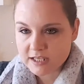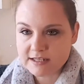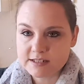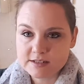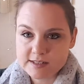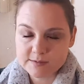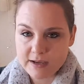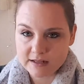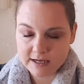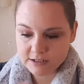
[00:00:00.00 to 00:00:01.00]
Doesn't
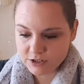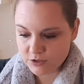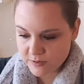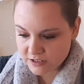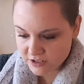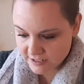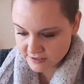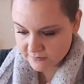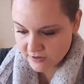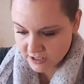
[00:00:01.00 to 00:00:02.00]
smell like too much. It
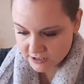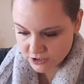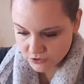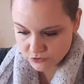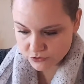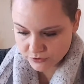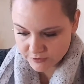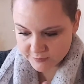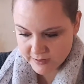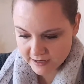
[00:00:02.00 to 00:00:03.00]
has a very neutral
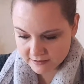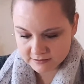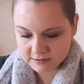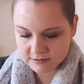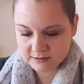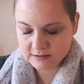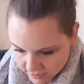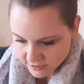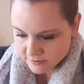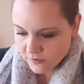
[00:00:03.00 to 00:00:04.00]
smell.
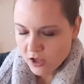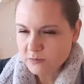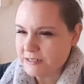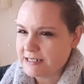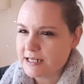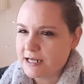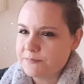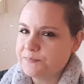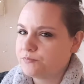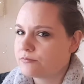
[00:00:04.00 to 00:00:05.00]
Kind of almondy.
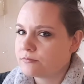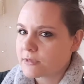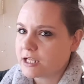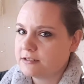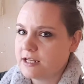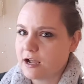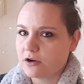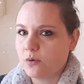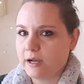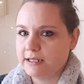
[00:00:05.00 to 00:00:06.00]
Not
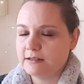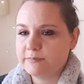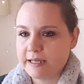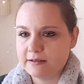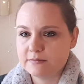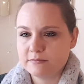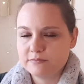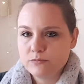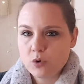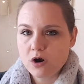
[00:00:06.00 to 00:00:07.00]
quite, but
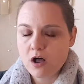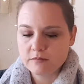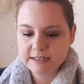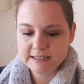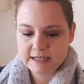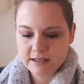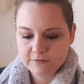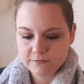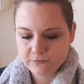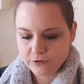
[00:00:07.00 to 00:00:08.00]
more almondy
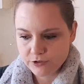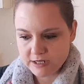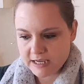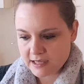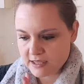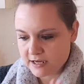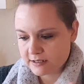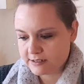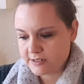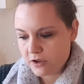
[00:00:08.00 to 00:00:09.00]
than fruity, I
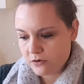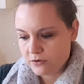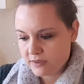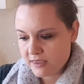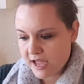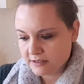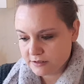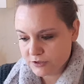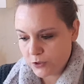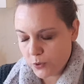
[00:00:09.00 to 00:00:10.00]
think. So
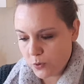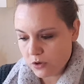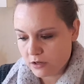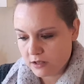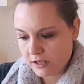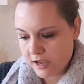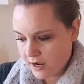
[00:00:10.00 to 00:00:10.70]
that's cool.